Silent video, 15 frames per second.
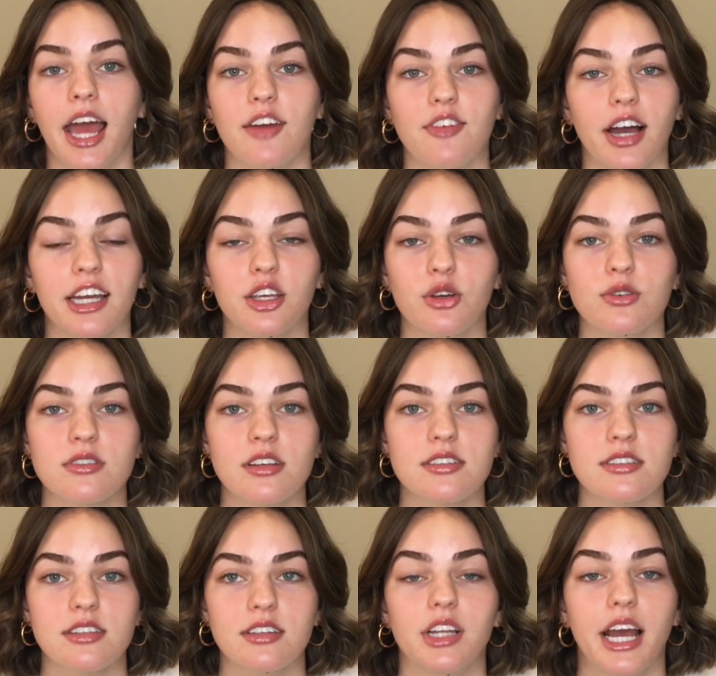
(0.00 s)
If I use
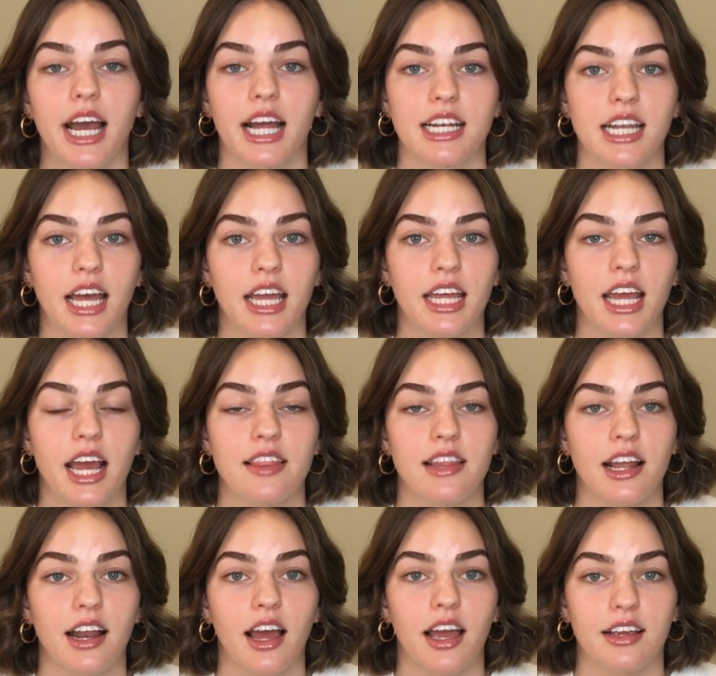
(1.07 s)
this at night
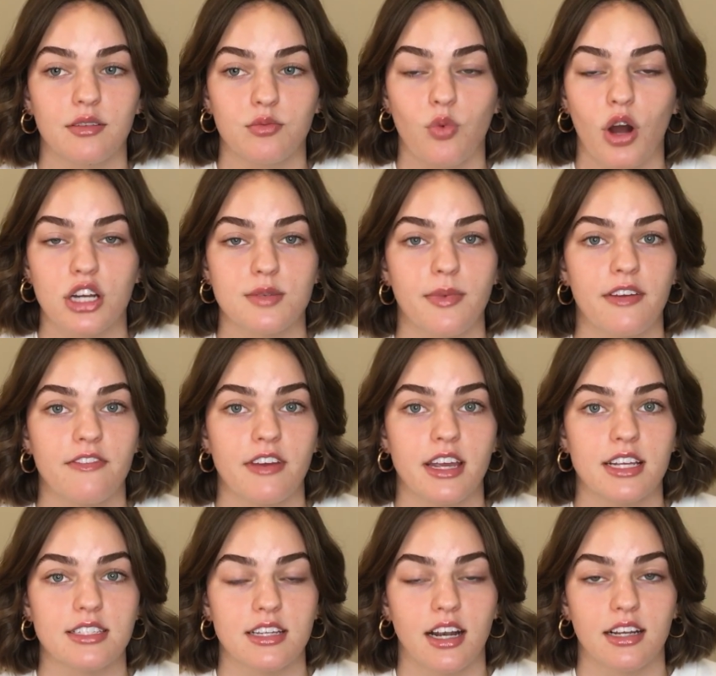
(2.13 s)
and then I wash my
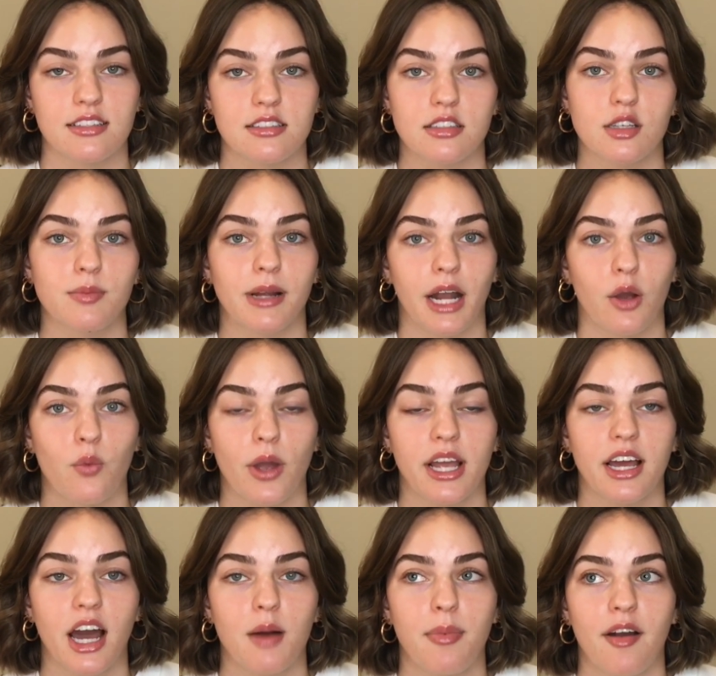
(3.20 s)
face and I sleep and I
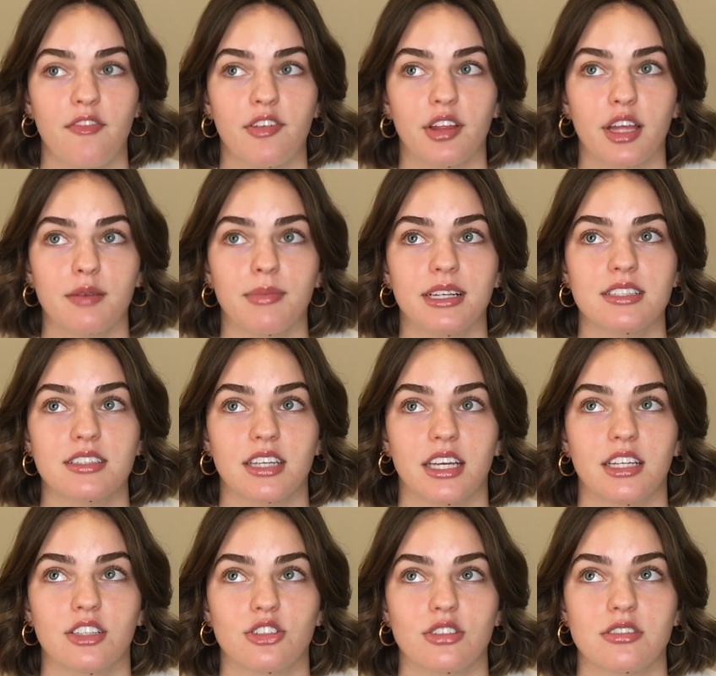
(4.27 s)
wake up, I feel like my
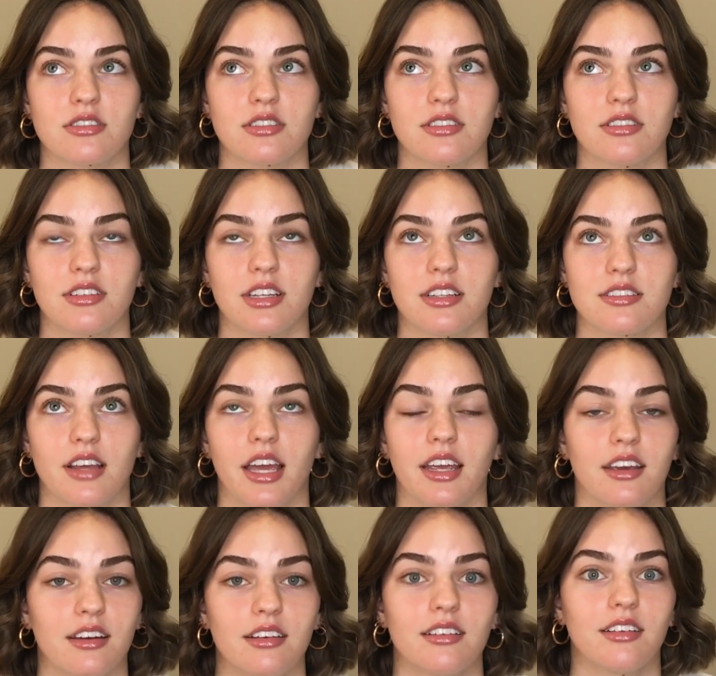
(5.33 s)
skin just is
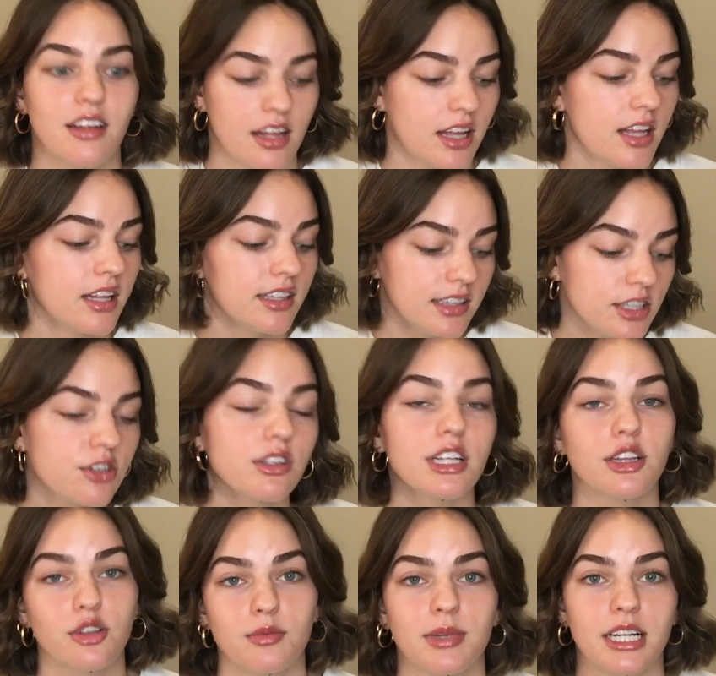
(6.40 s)
like
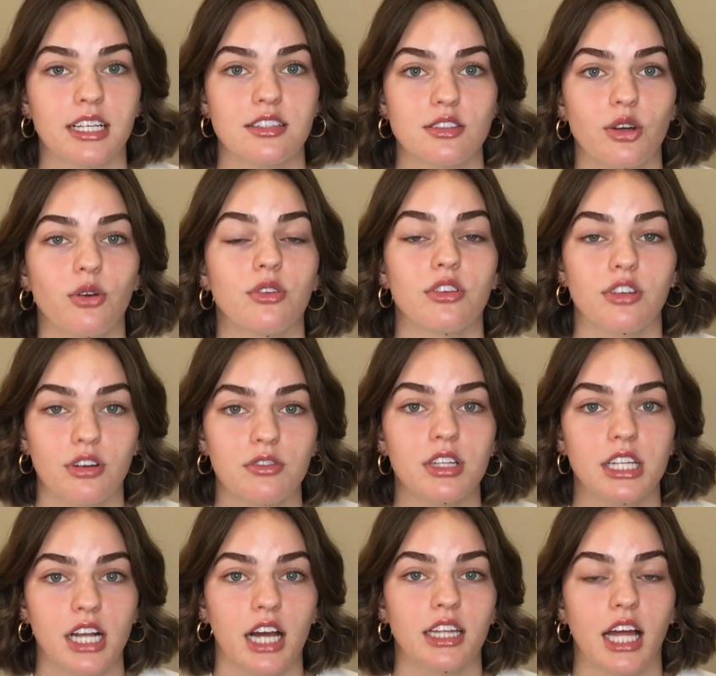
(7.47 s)
literally luminous. So they're
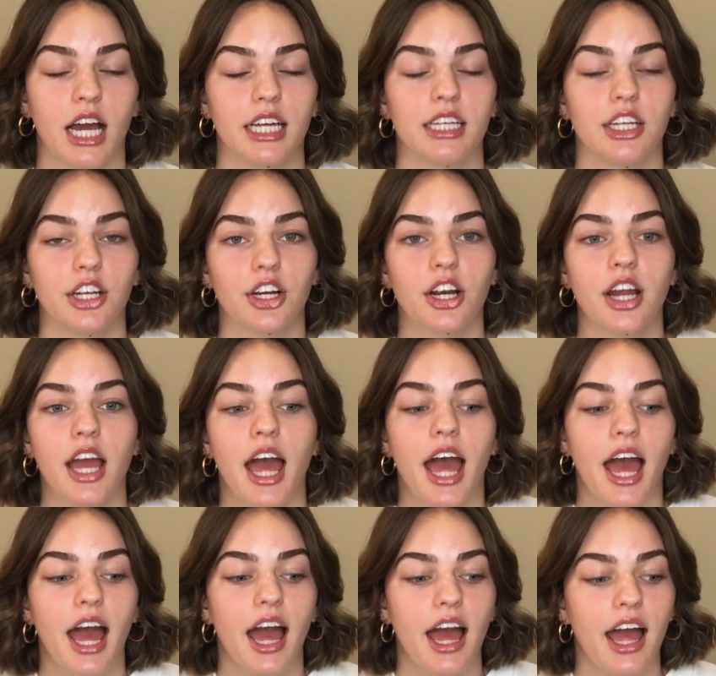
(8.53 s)
really not lying here.
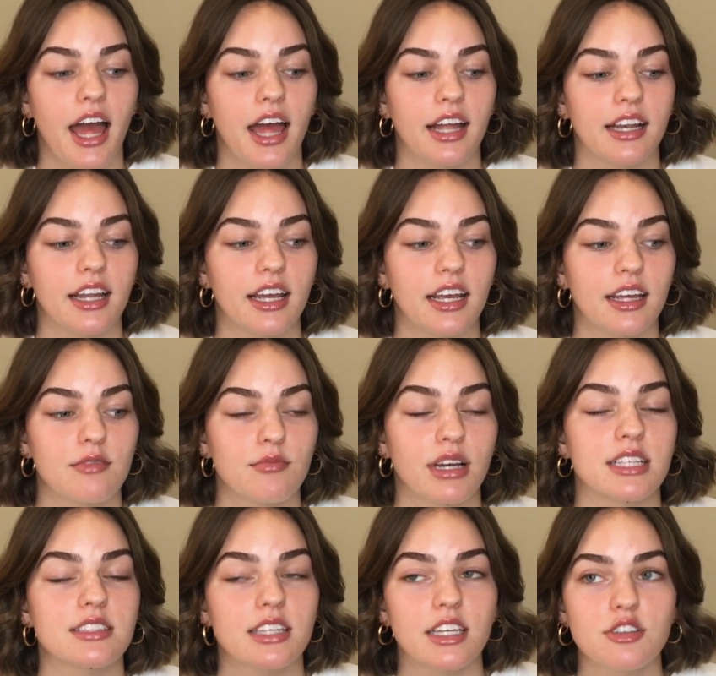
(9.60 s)
And
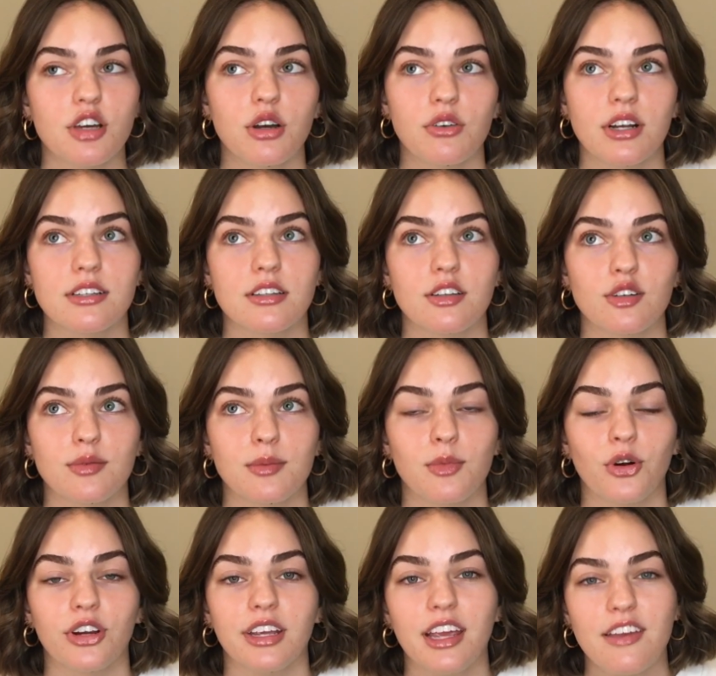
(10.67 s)
my skin tone is a little bit
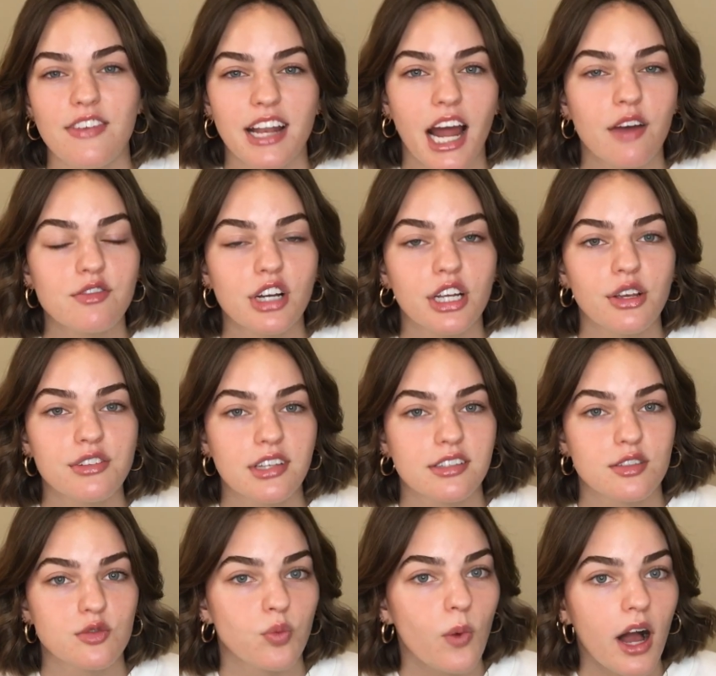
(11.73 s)
more even after I use this
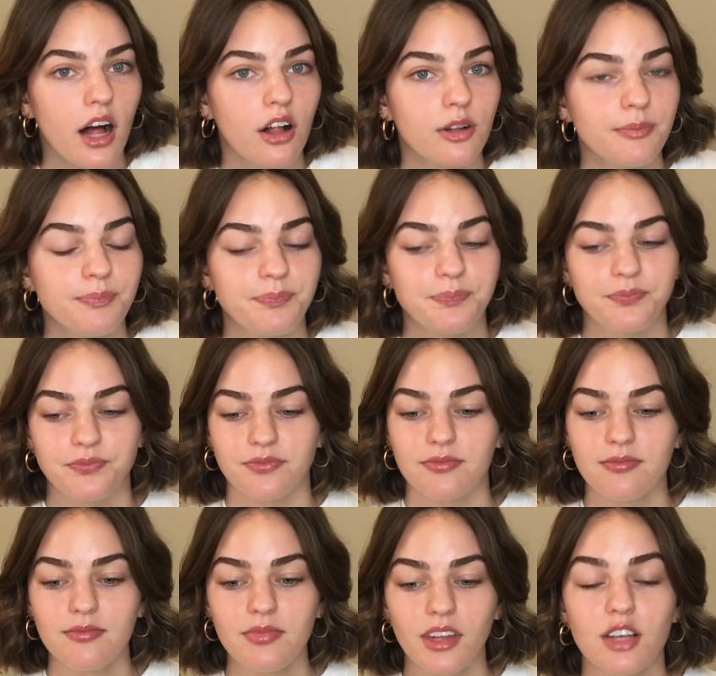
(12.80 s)
as well.
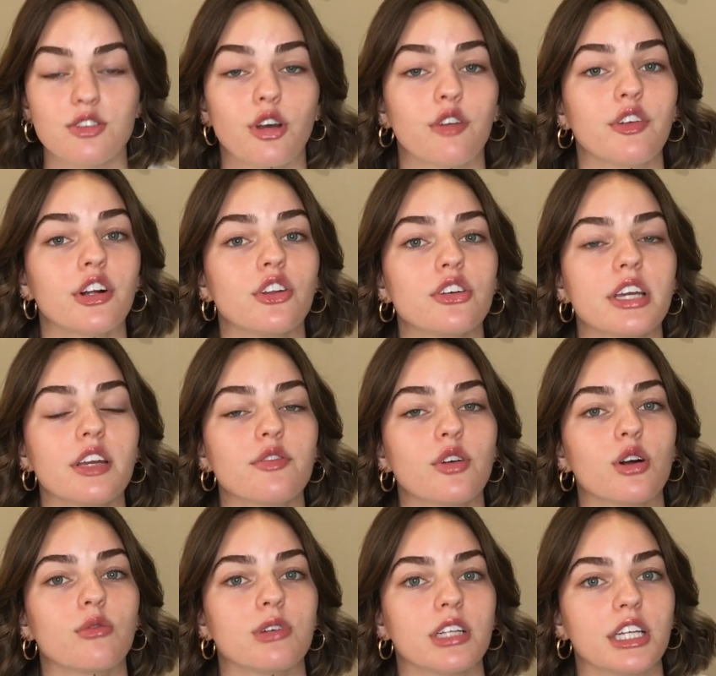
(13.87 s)
So if you're looking
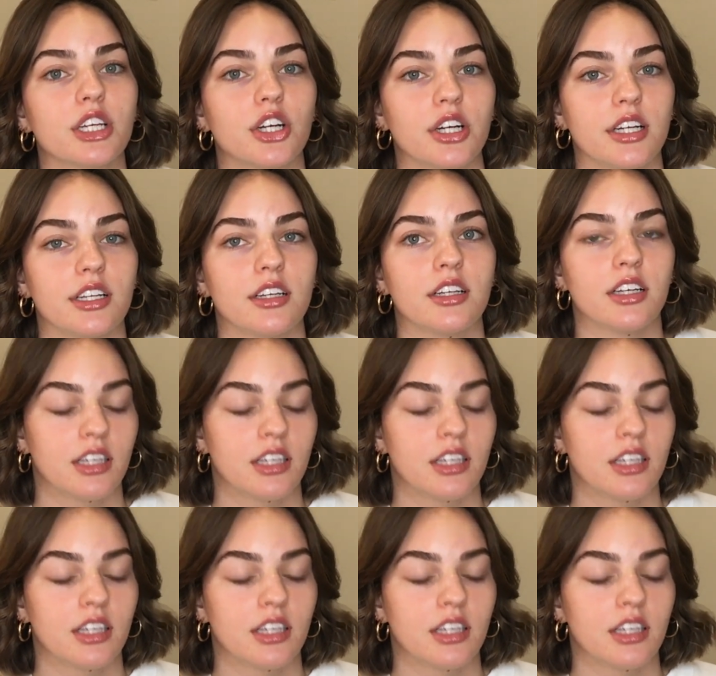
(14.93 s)
for a really good,